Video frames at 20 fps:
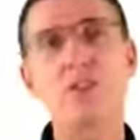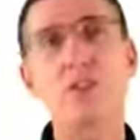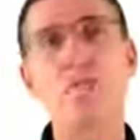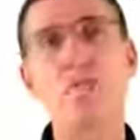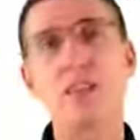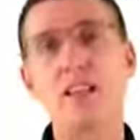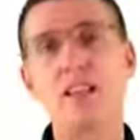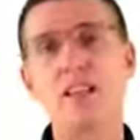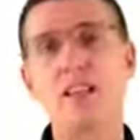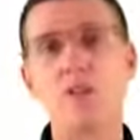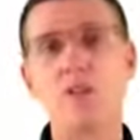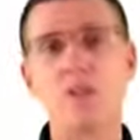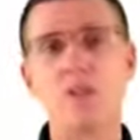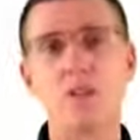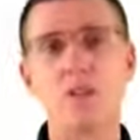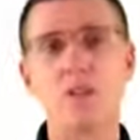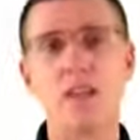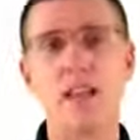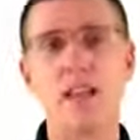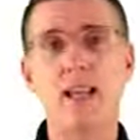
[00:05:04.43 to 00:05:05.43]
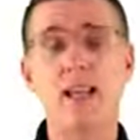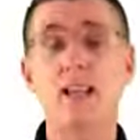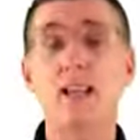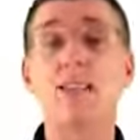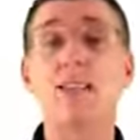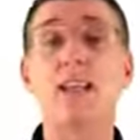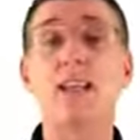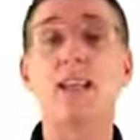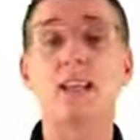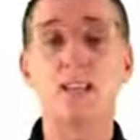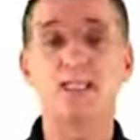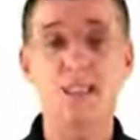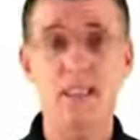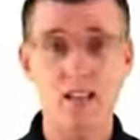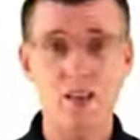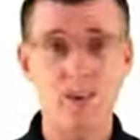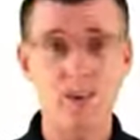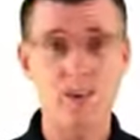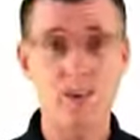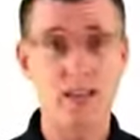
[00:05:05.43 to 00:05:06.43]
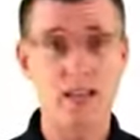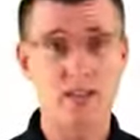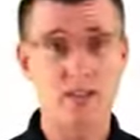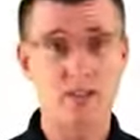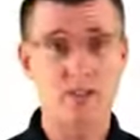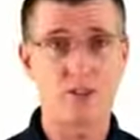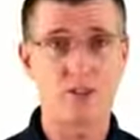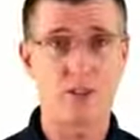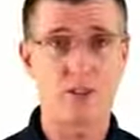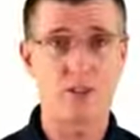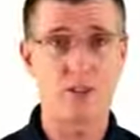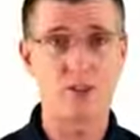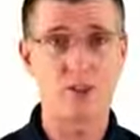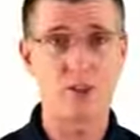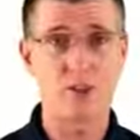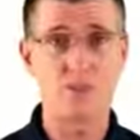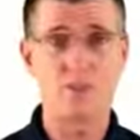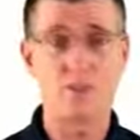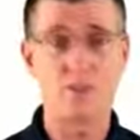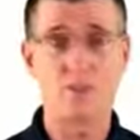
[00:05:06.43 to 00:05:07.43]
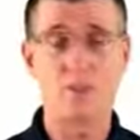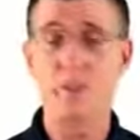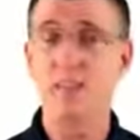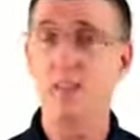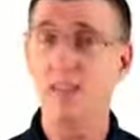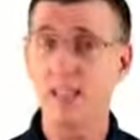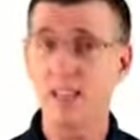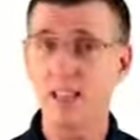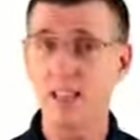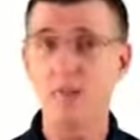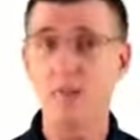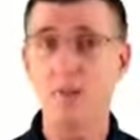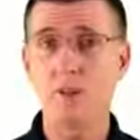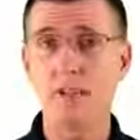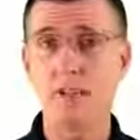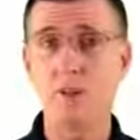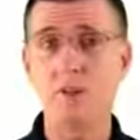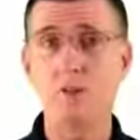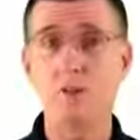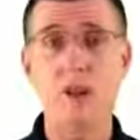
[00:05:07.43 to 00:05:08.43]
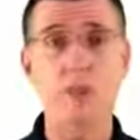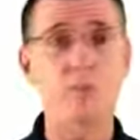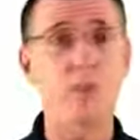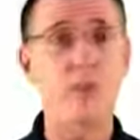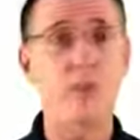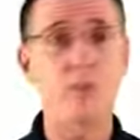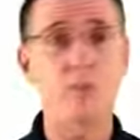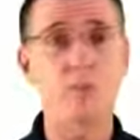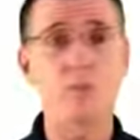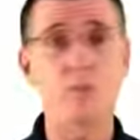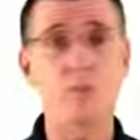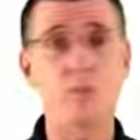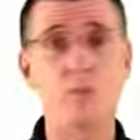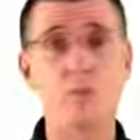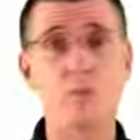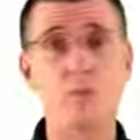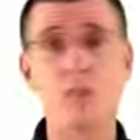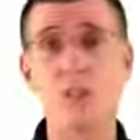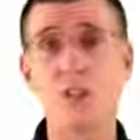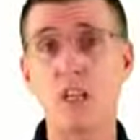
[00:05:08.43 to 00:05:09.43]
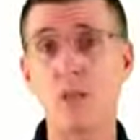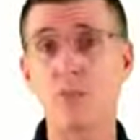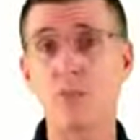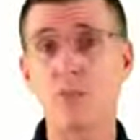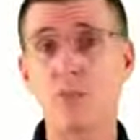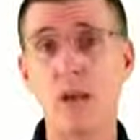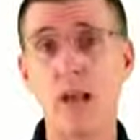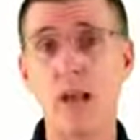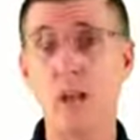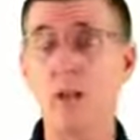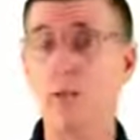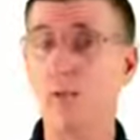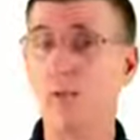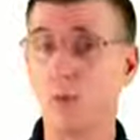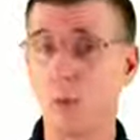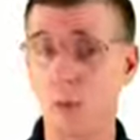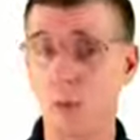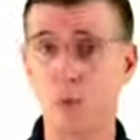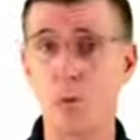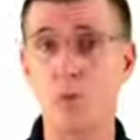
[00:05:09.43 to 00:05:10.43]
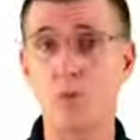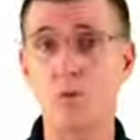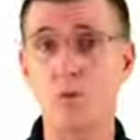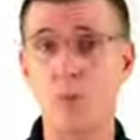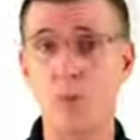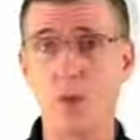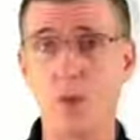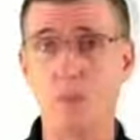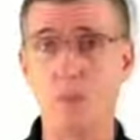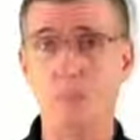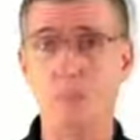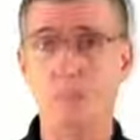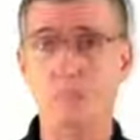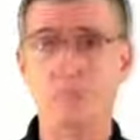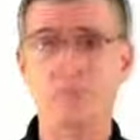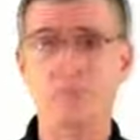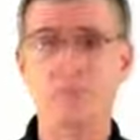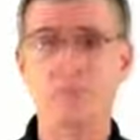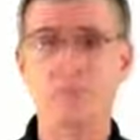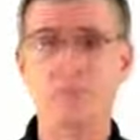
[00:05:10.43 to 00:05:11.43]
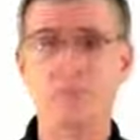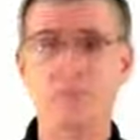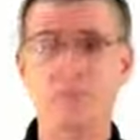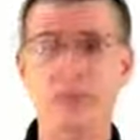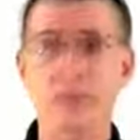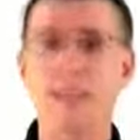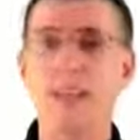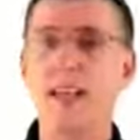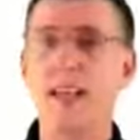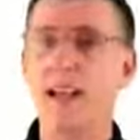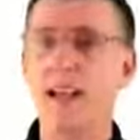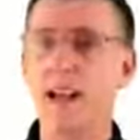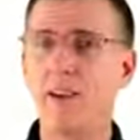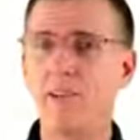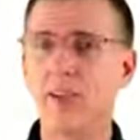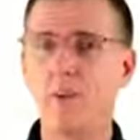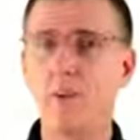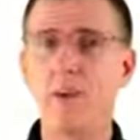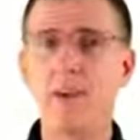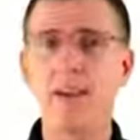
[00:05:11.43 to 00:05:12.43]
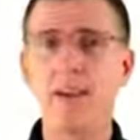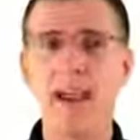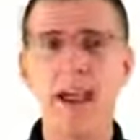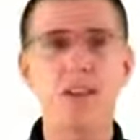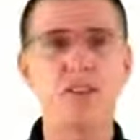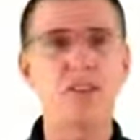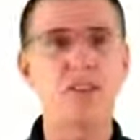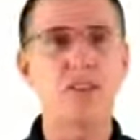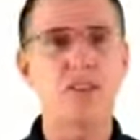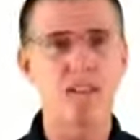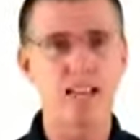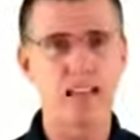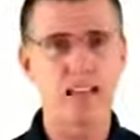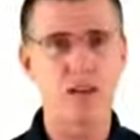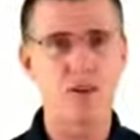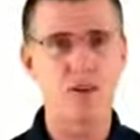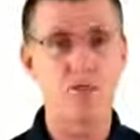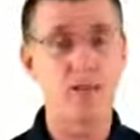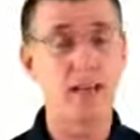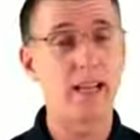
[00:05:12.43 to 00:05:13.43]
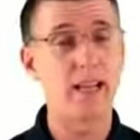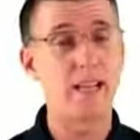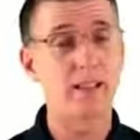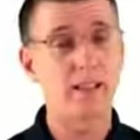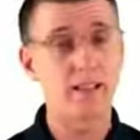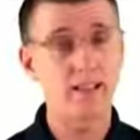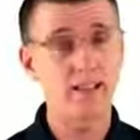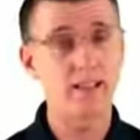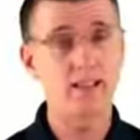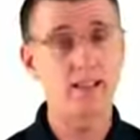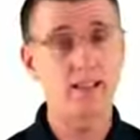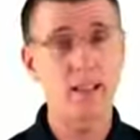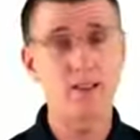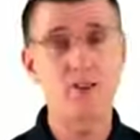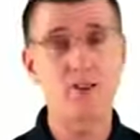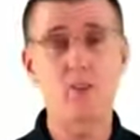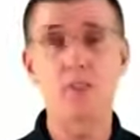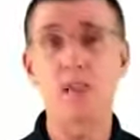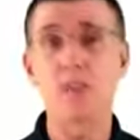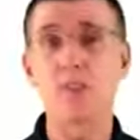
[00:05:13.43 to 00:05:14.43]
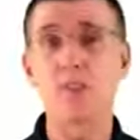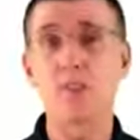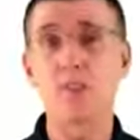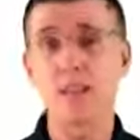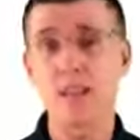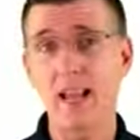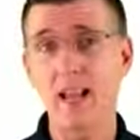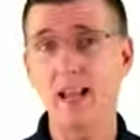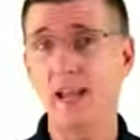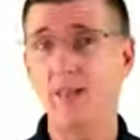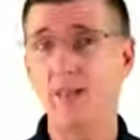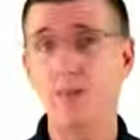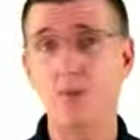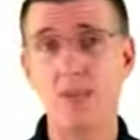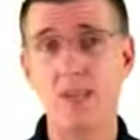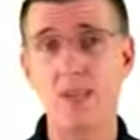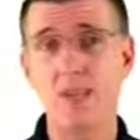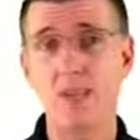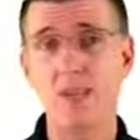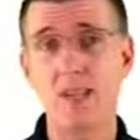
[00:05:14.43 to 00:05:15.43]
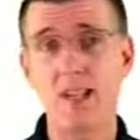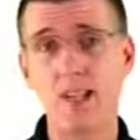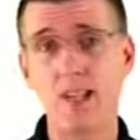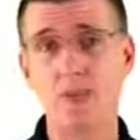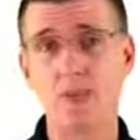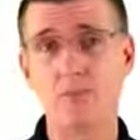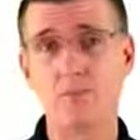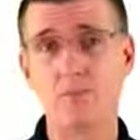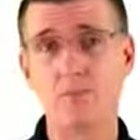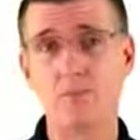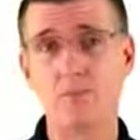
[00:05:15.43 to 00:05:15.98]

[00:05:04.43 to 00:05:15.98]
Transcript: that banks use today is a centralized solution. They keep a ledger on their computer which keeps track of who owns what. Everyone has an account, and this ledger keeps a tally for each account.